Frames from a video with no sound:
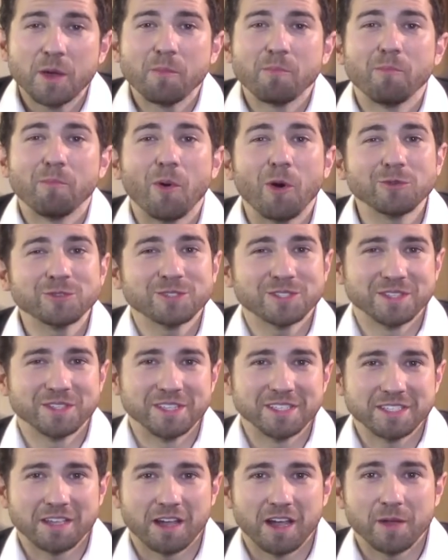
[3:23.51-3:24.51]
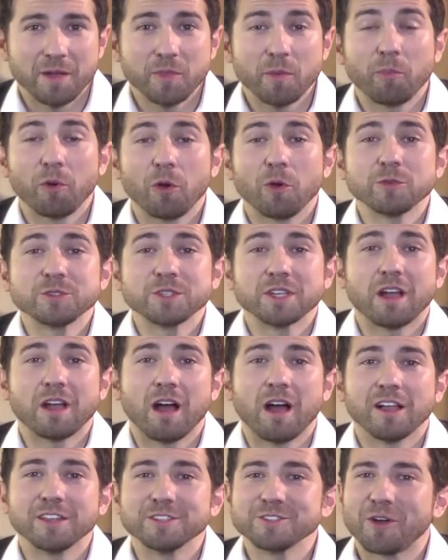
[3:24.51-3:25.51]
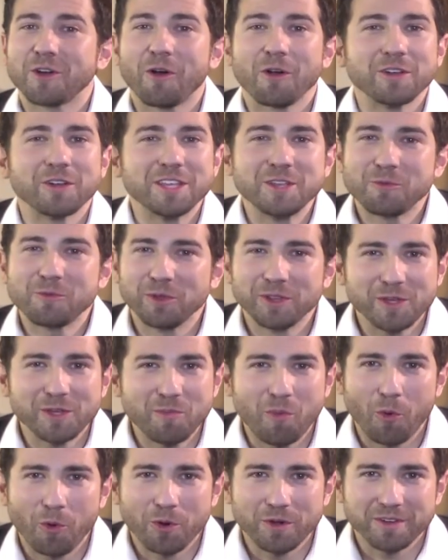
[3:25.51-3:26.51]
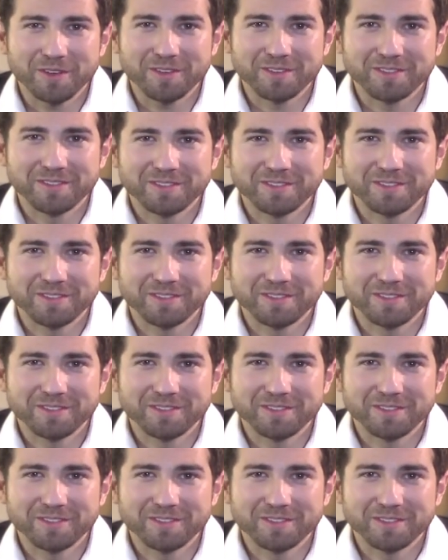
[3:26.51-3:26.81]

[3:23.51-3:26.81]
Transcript: Most of the time, the pros and cons aren't equally important.